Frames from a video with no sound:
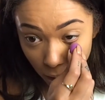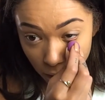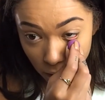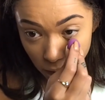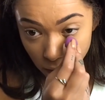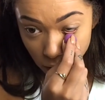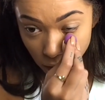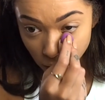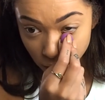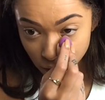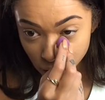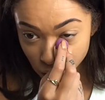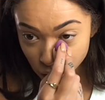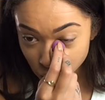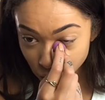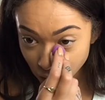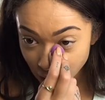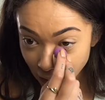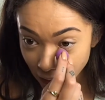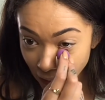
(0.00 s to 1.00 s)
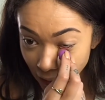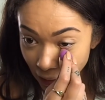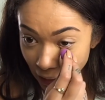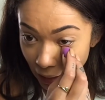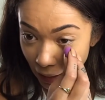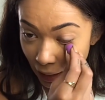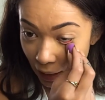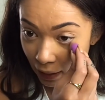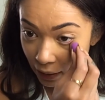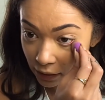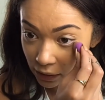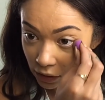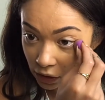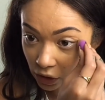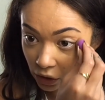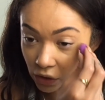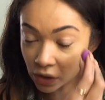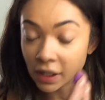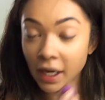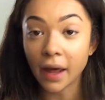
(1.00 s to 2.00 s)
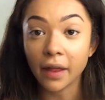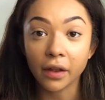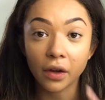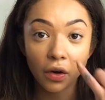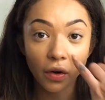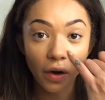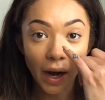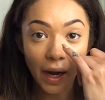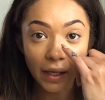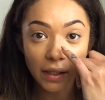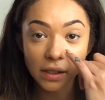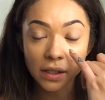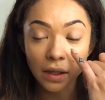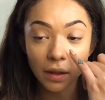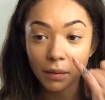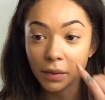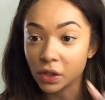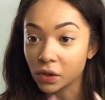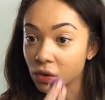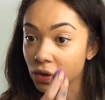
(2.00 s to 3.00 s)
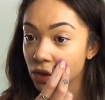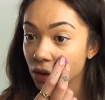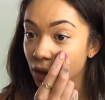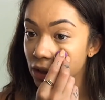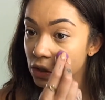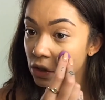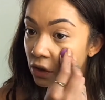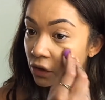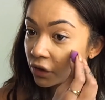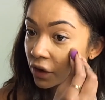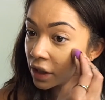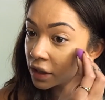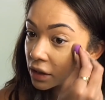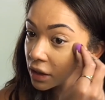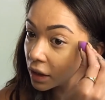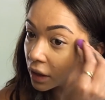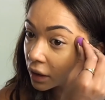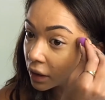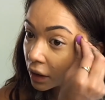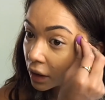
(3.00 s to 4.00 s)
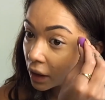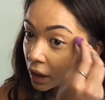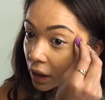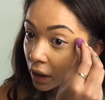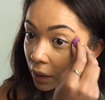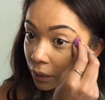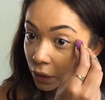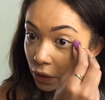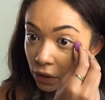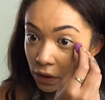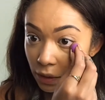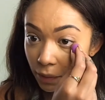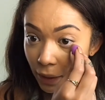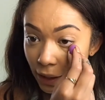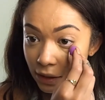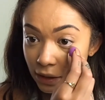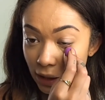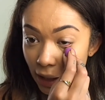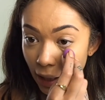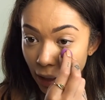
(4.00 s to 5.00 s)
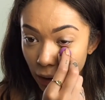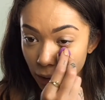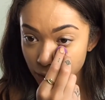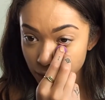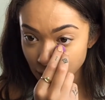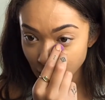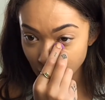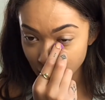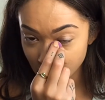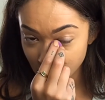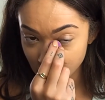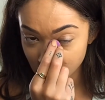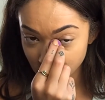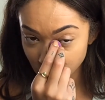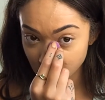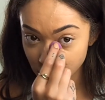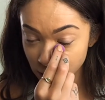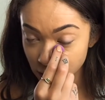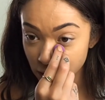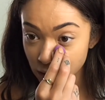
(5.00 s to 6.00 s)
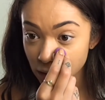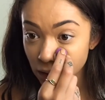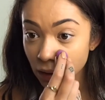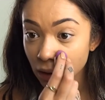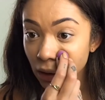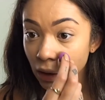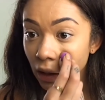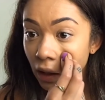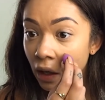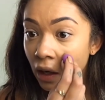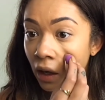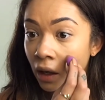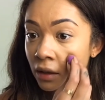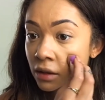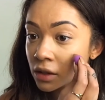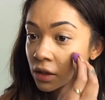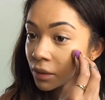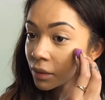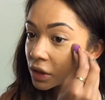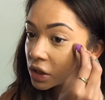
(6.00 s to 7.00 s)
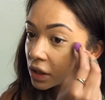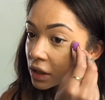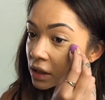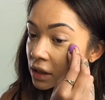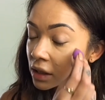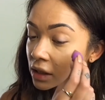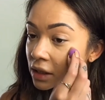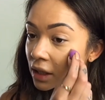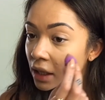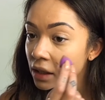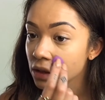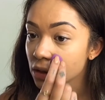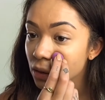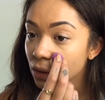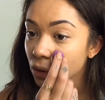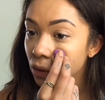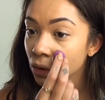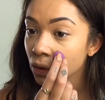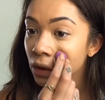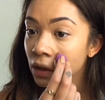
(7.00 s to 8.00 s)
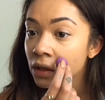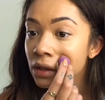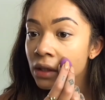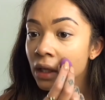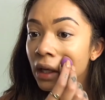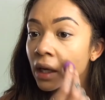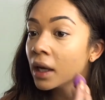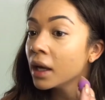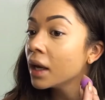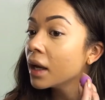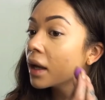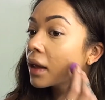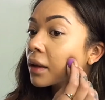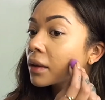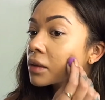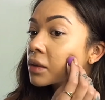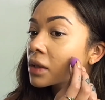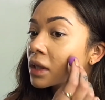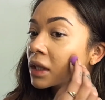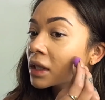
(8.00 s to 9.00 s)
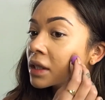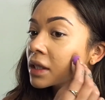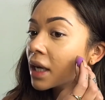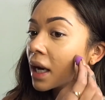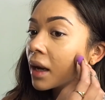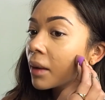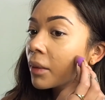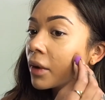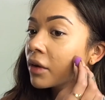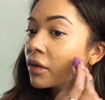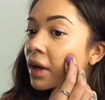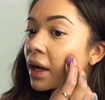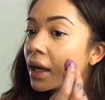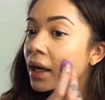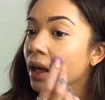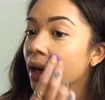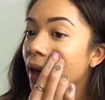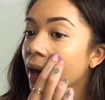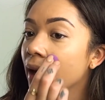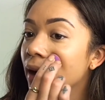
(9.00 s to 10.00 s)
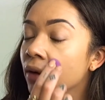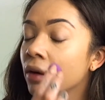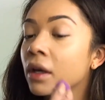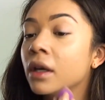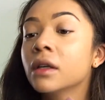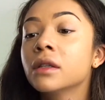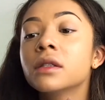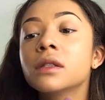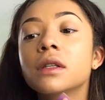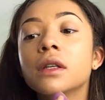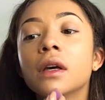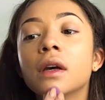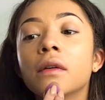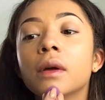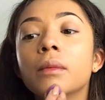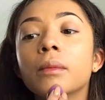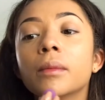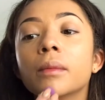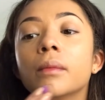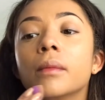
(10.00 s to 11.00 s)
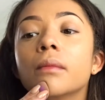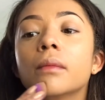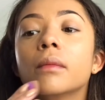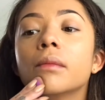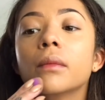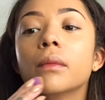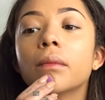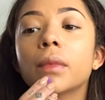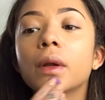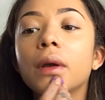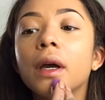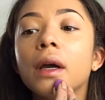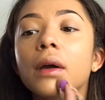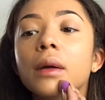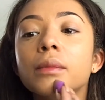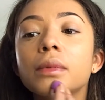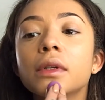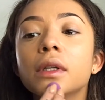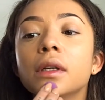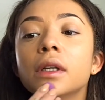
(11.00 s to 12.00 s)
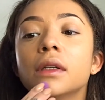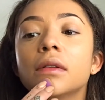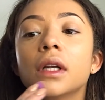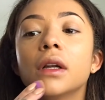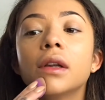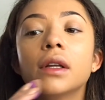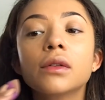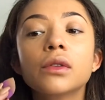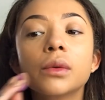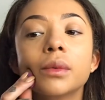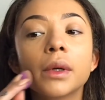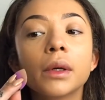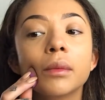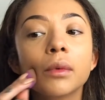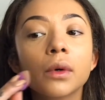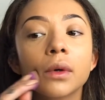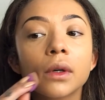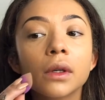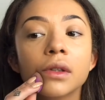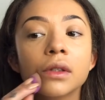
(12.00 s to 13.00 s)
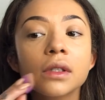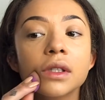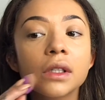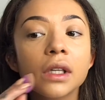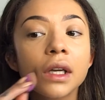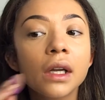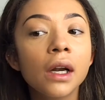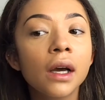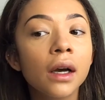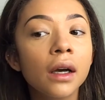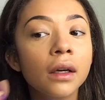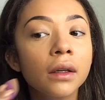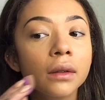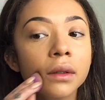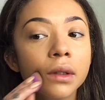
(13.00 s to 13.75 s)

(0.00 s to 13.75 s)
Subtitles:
sort of streaky and you'd get the cracks in the middle. So I do find that the beauty blender helps, and these ones are so much easier to get into the corners. And then I'm just going to dab over any areas that perhaps need a little bit more concealer.